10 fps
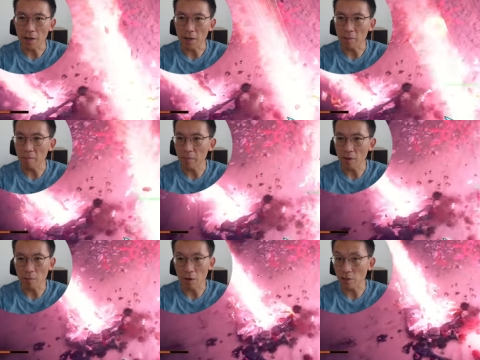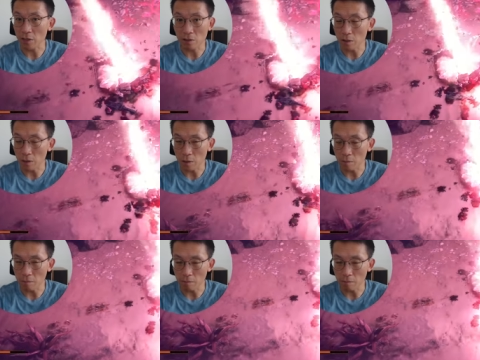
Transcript: um, you know, because the, the,